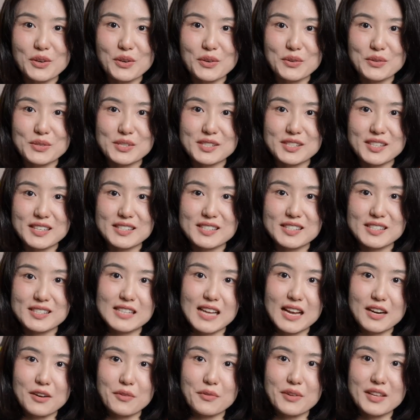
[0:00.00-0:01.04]
use the
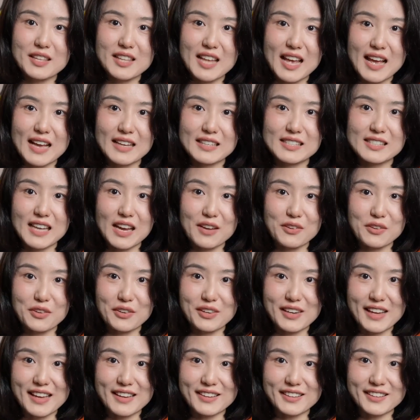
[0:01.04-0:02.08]
salary tax
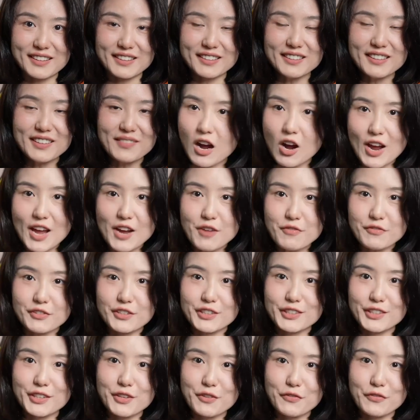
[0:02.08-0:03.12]
calculator.
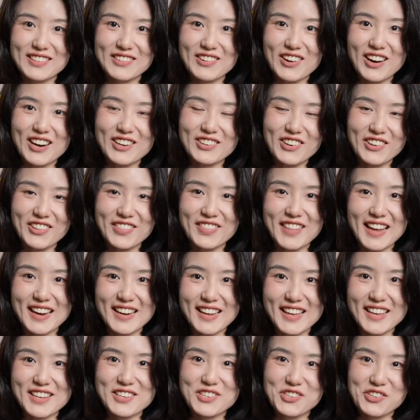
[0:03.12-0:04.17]
However, if you are not
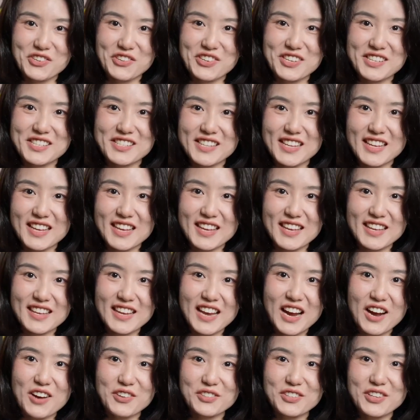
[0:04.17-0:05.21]
that interested in
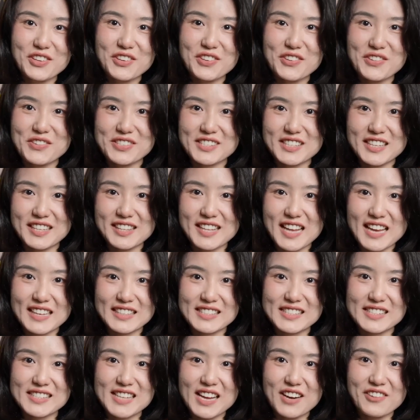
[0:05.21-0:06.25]
how to use the tax
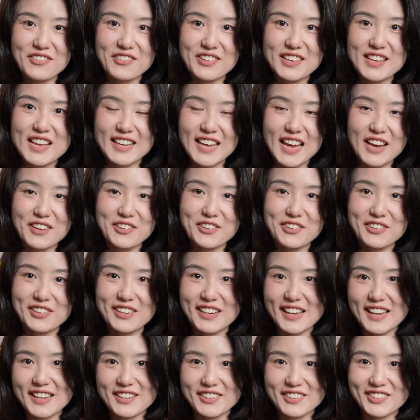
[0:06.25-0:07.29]
salary
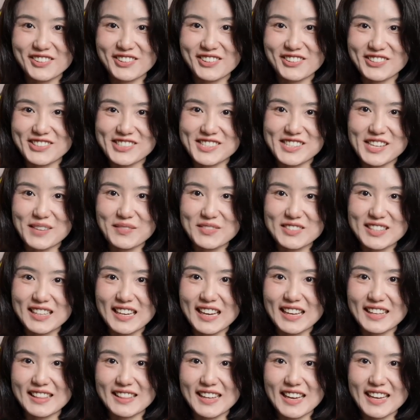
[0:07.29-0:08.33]
calculator or something
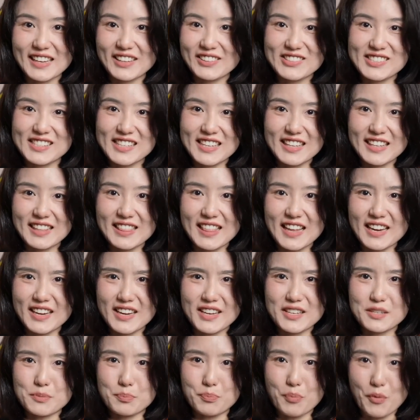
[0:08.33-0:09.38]
like that, you think that
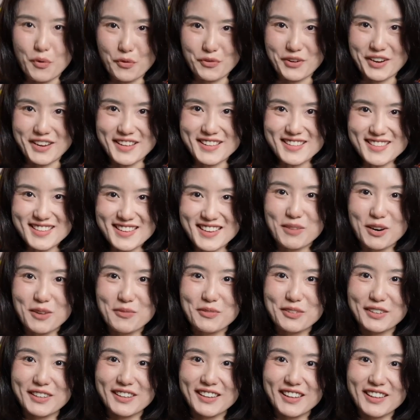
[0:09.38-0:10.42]
is boring,
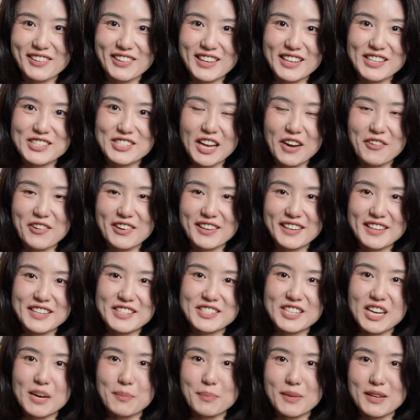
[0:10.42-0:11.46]
probably you can directly
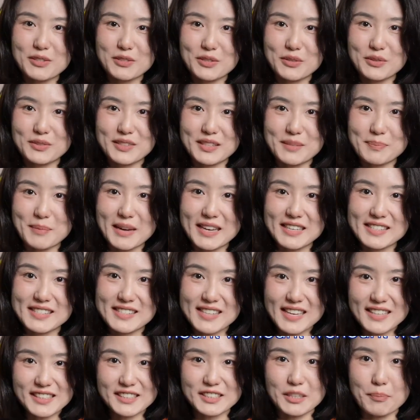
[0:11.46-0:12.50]
jump into my
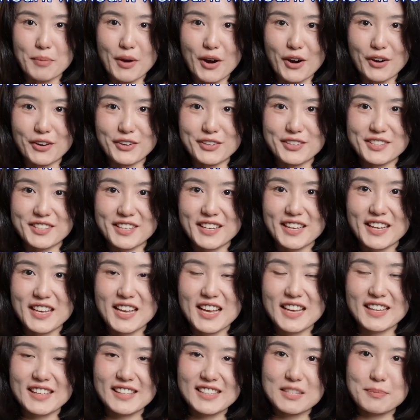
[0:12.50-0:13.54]
second part.
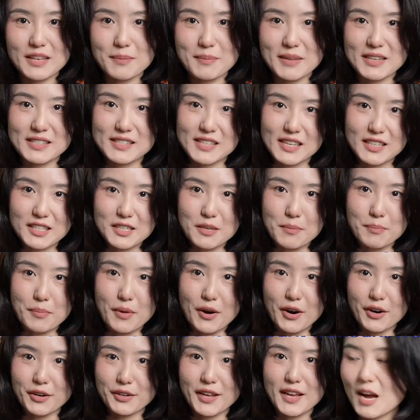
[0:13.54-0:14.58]
Because in my second
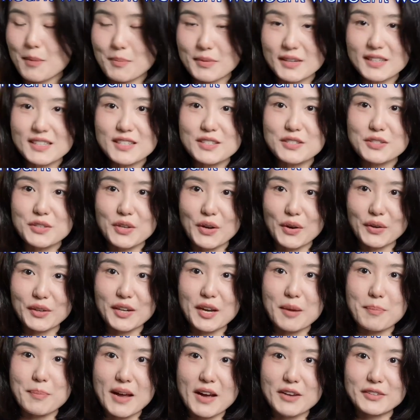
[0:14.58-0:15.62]
part, I'm gonna talk
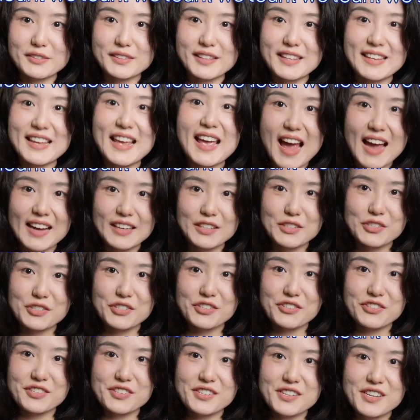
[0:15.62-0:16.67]
about the
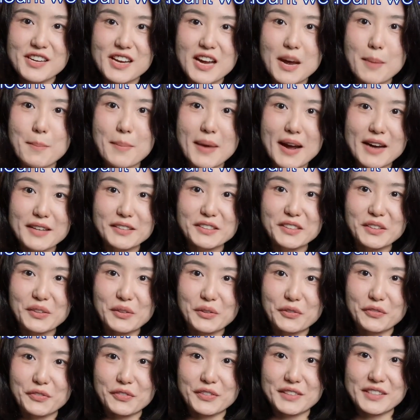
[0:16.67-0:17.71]
actual amount
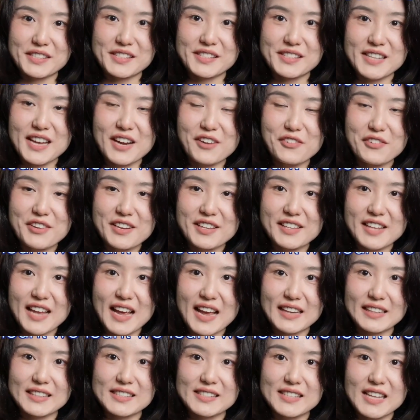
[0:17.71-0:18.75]
of salary
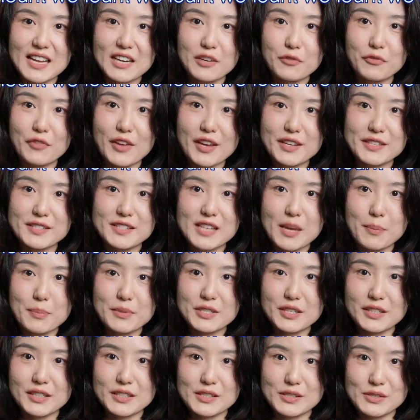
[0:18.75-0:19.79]
tax that we are
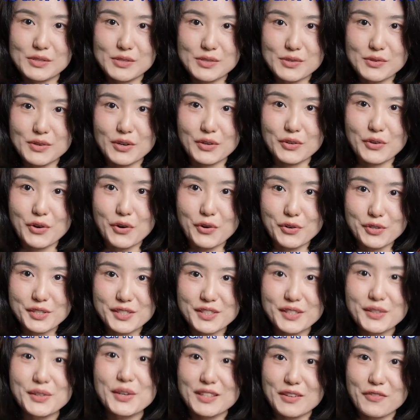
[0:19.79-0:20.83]
subject to according
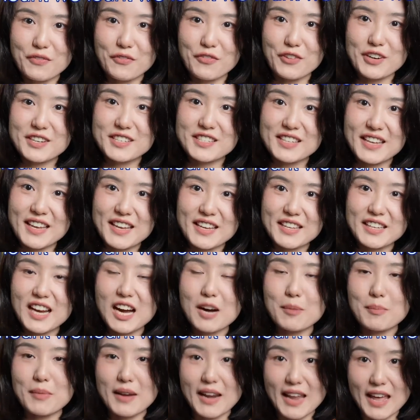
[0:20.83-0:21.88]
to different
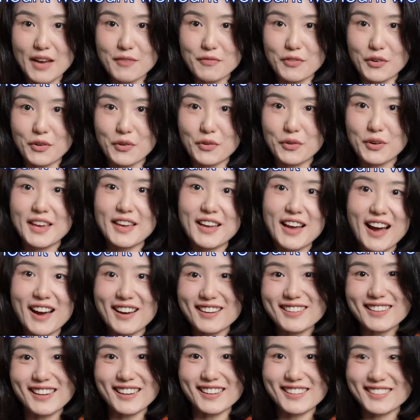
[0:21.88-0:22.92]
income level in
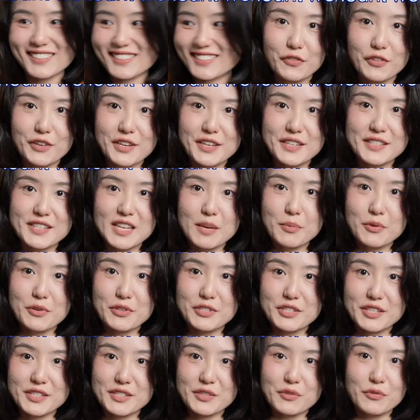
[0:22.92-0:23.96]
Hong Kong. For example, you
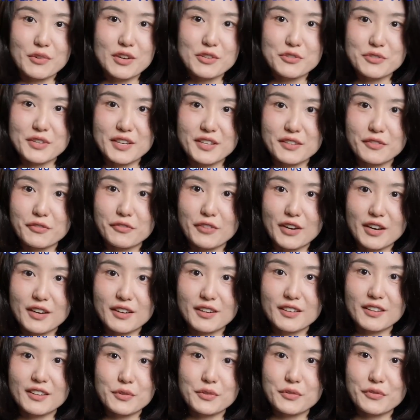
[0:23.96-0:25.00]
just graduated
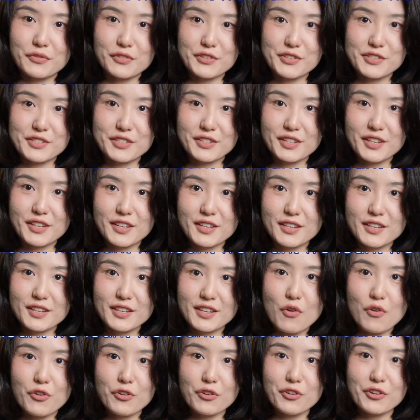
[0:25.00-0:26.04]
from university,
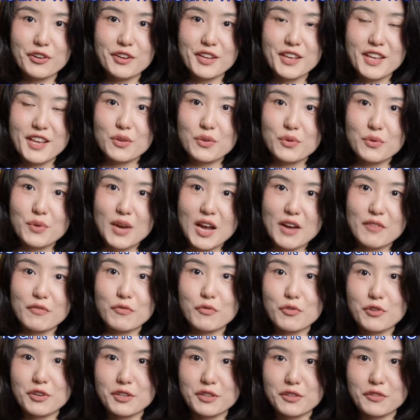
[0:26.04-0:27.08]
or you have
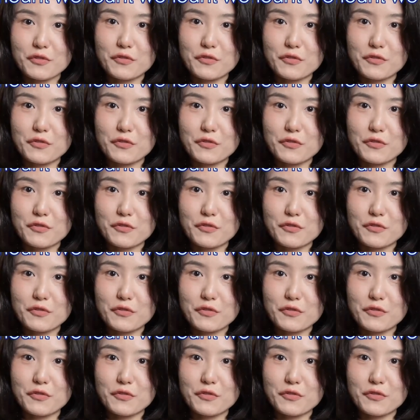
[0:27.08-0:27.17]
worked